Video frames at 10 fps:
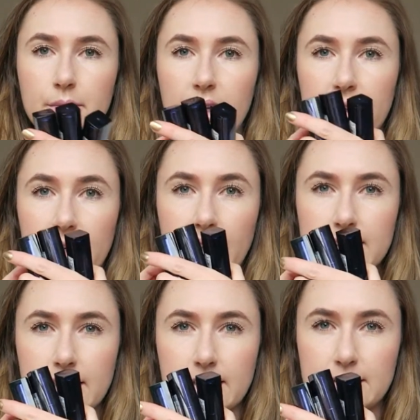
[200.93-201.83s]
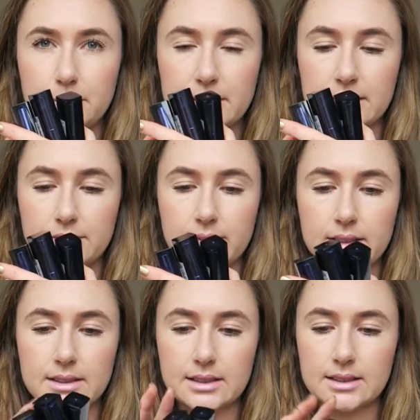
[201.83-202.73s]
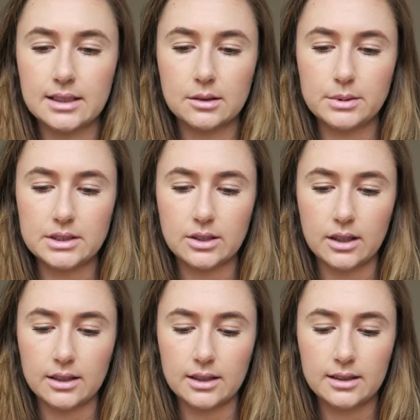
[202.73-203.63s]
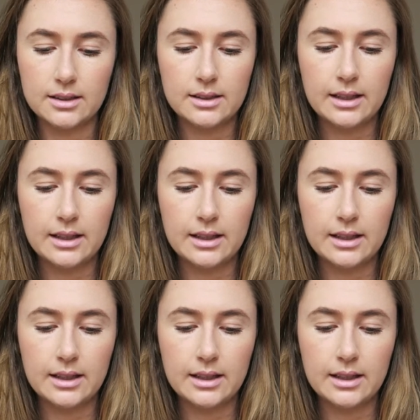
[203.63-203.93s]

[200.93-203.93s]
the casing is a bit different. It's a little bit darker.